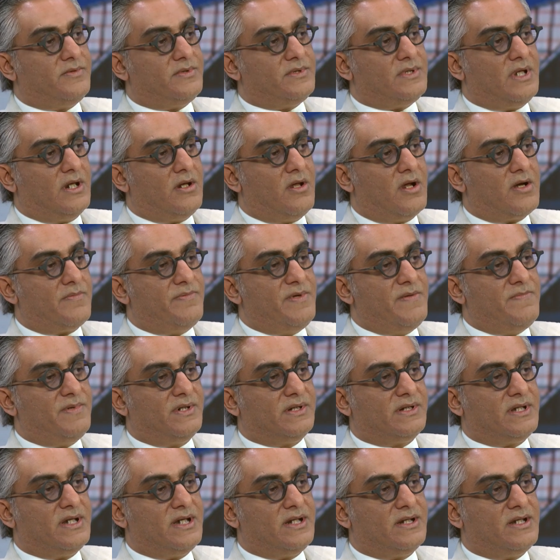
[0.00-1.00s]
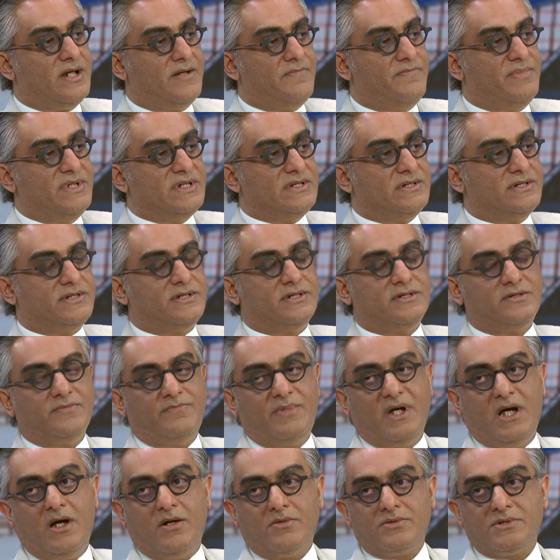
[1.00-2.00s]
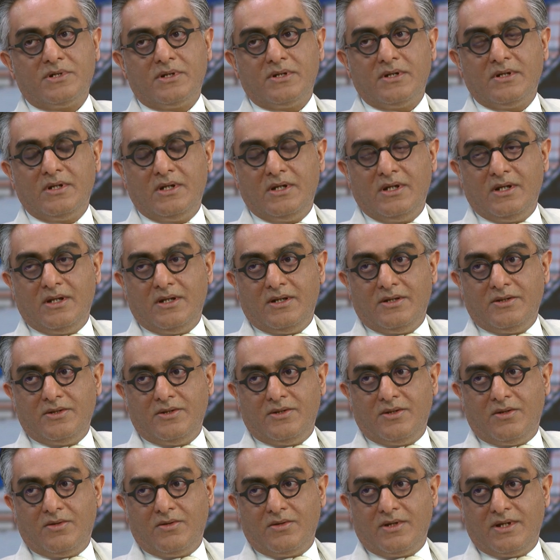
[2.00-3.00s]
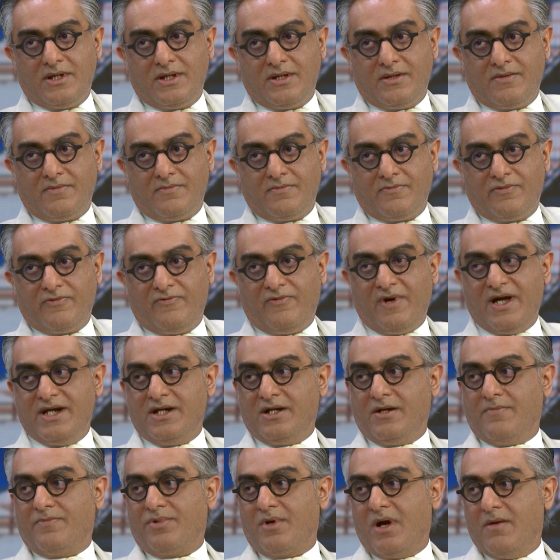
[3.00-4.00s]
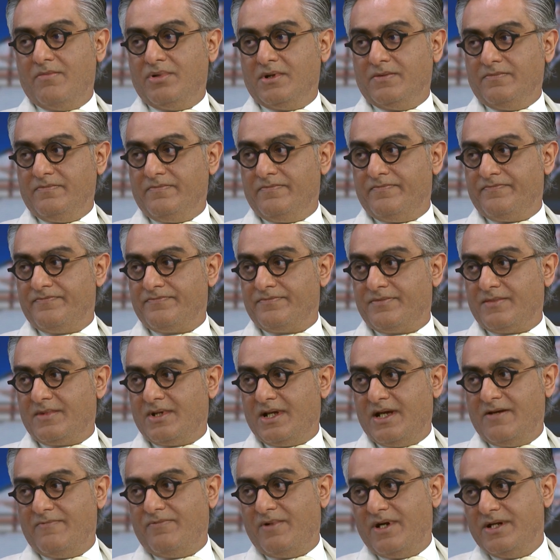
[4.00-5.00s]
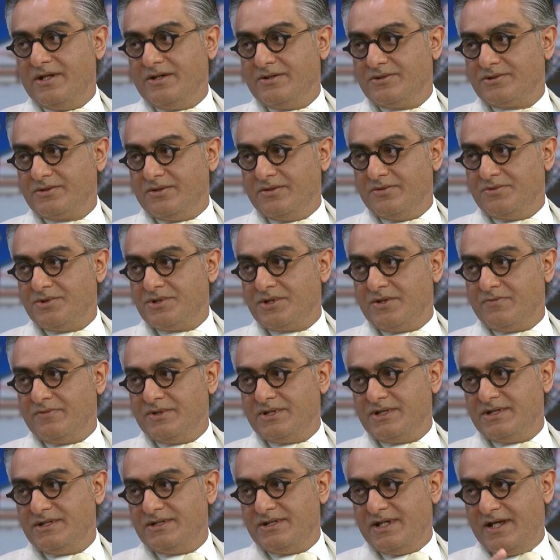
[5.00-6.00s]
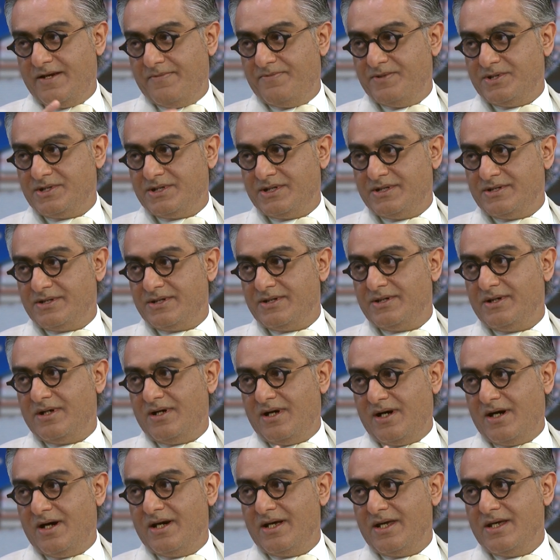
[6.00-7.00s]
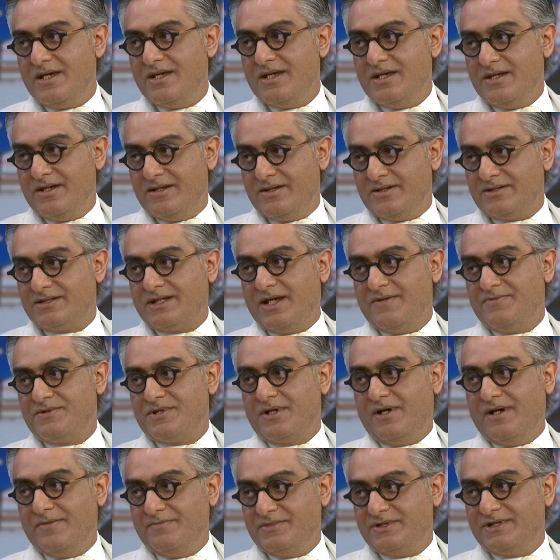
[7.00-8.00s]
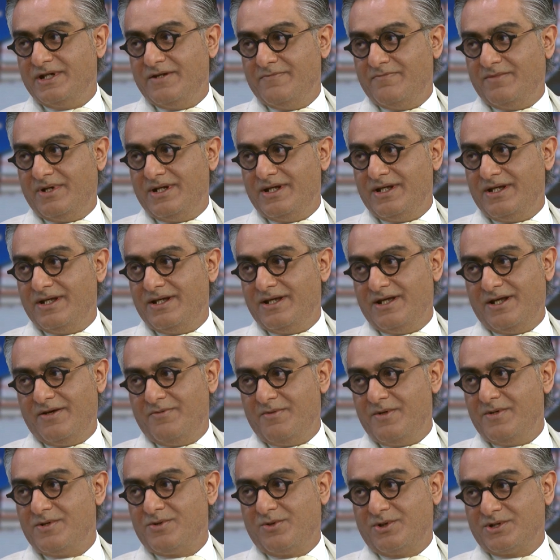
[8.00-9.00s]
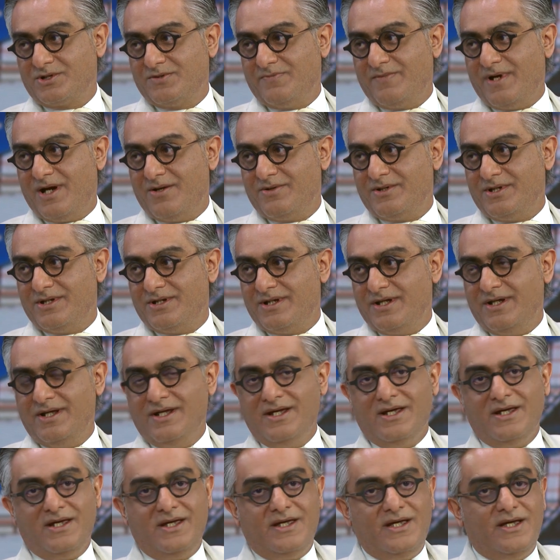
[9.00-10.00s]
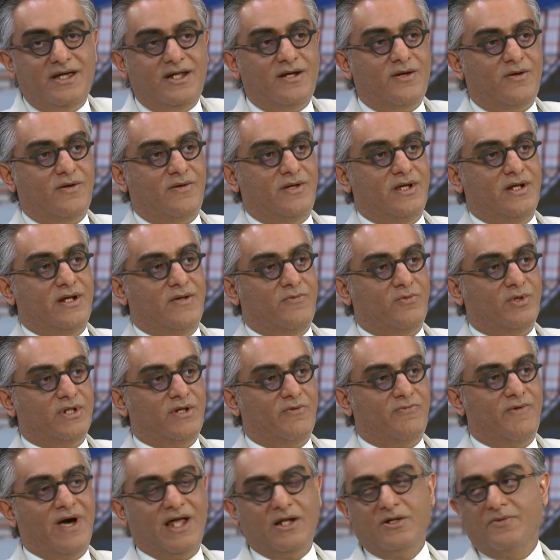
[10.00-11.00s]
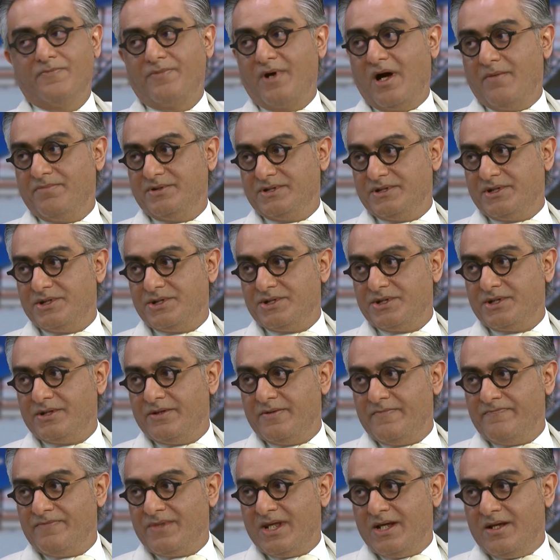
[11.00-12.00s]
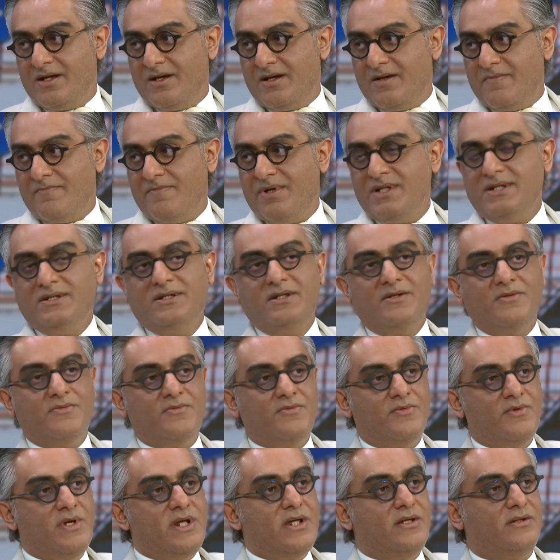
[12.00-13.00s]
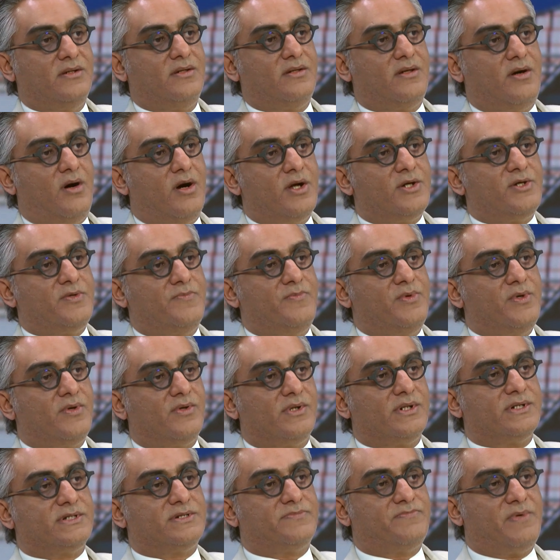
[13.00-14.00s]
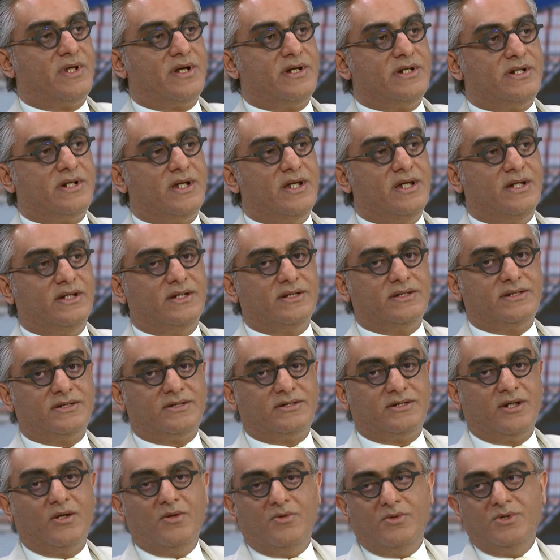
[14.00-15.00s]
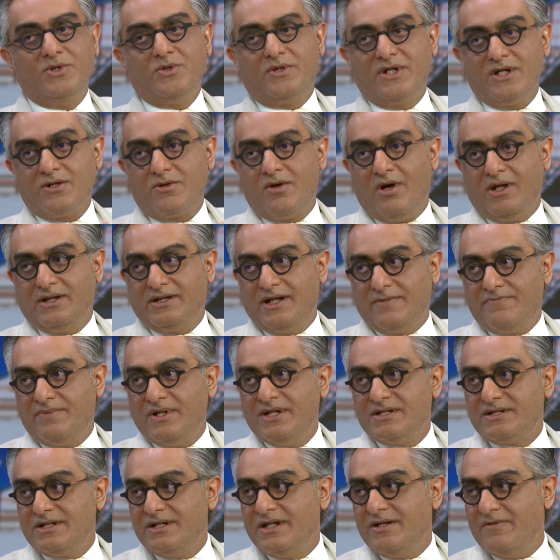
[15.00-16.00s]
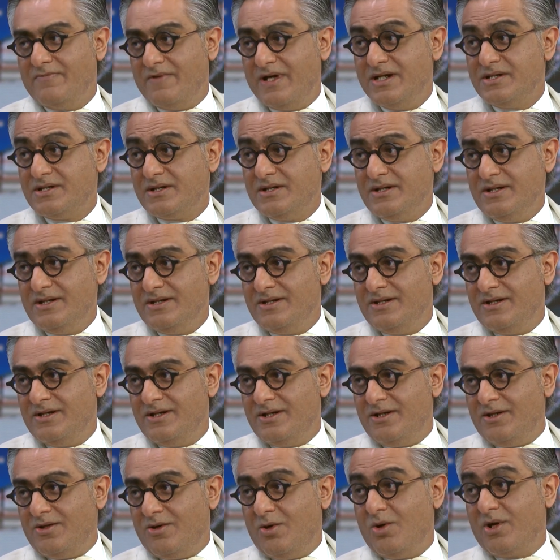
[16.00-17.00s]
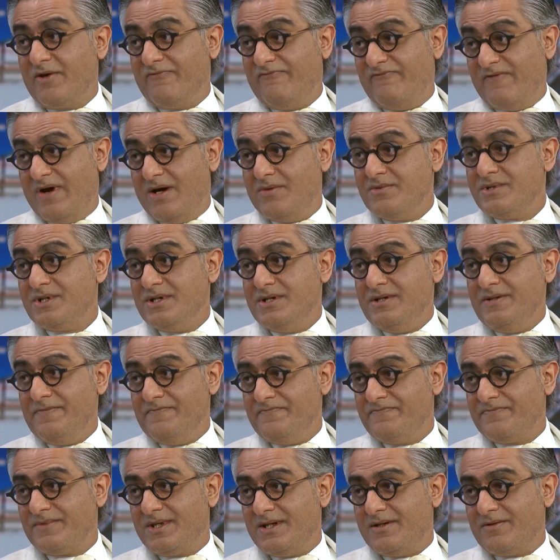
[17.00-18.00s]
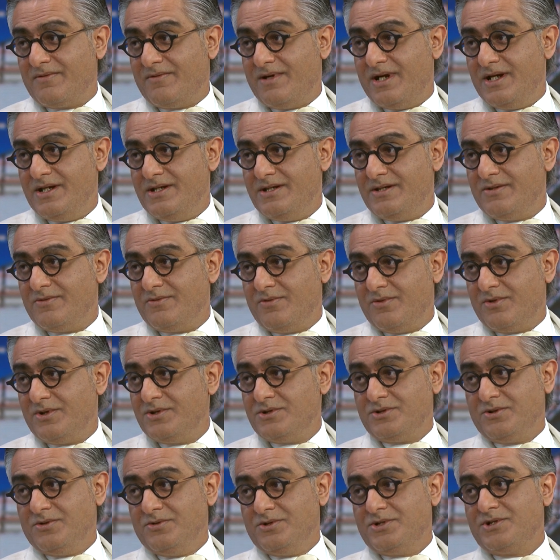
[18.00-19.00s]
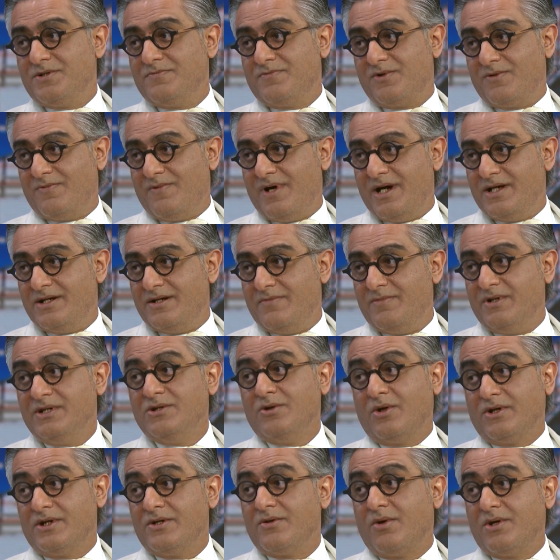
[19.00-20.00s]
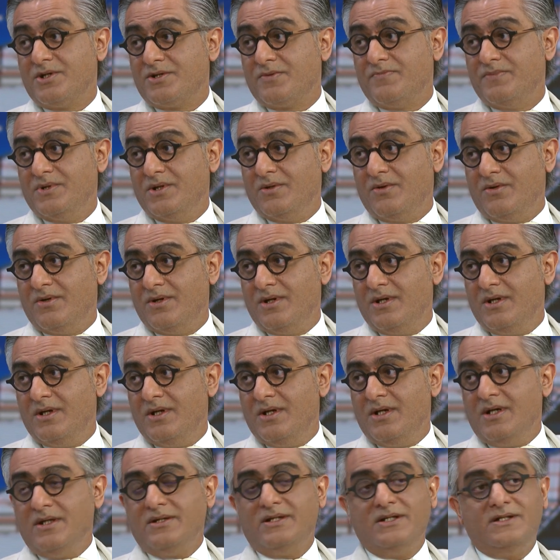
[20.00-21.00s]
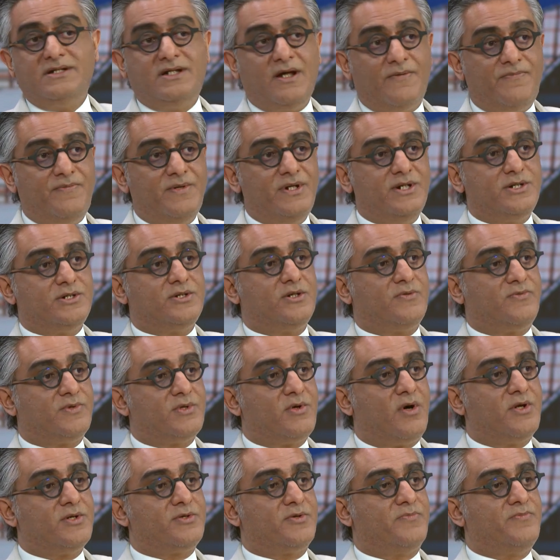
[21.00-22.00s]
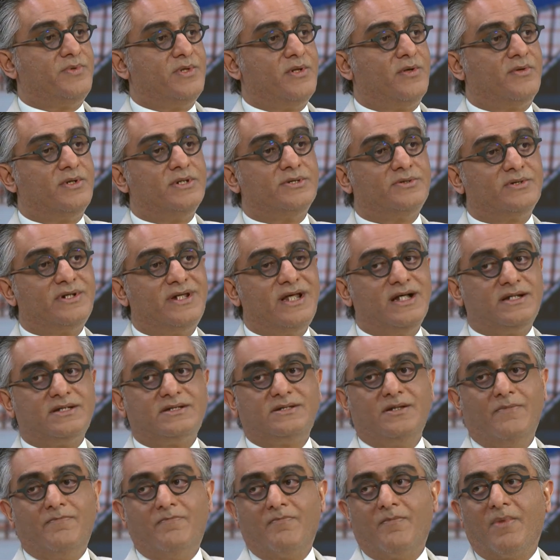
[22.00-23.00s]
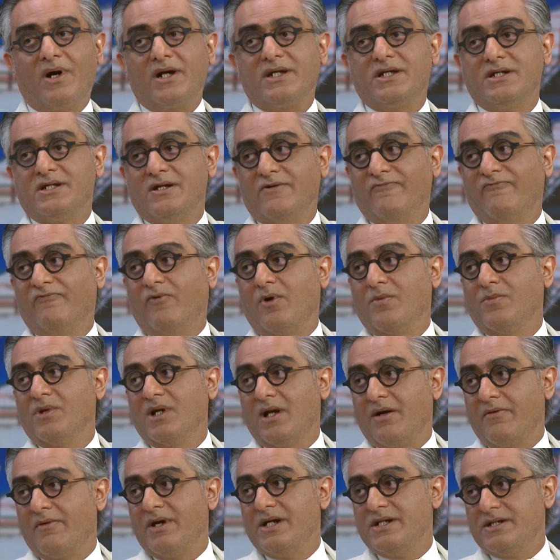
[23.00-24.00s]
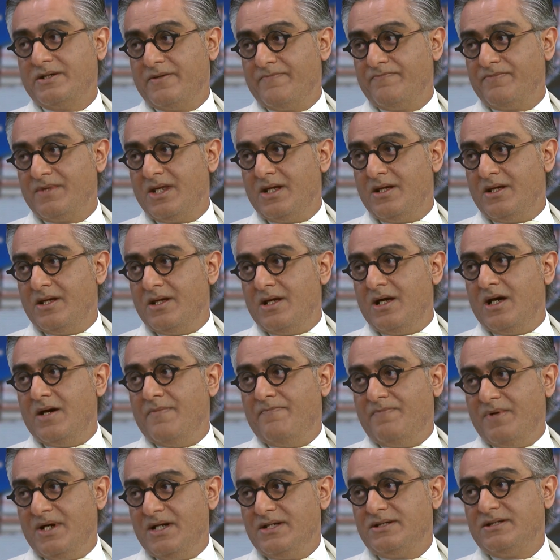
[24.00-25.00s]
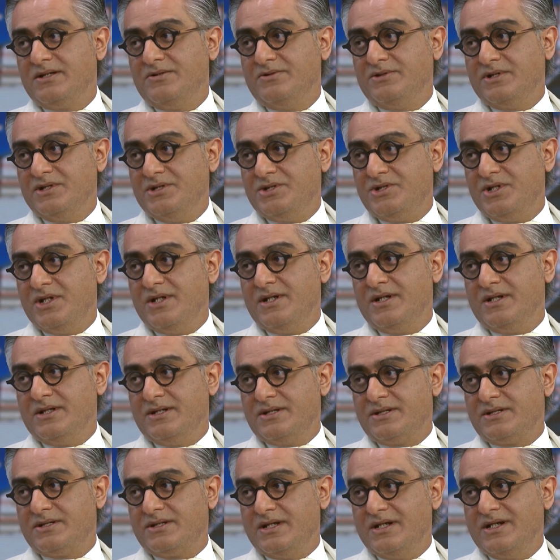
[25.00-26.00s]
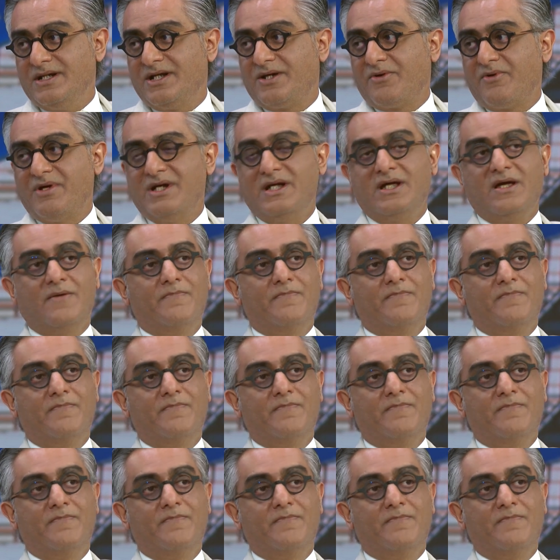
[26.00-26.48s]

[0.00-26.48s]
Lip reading: a lot of people think that business is about, you know, finding a problem, mm-hmm, and finding a solution which is efficient, mm-hmm, i.e. save time, save money. Everybody talks about it with a value proposition. Mm-hmm. But the real entrepreneurial spirit is, so you can call that person an inventor or a founder, right, or a solution provider, but not an entrepreneur. The definition of an entrepreneur is to get the marketing formula right. A person is a genius in creating a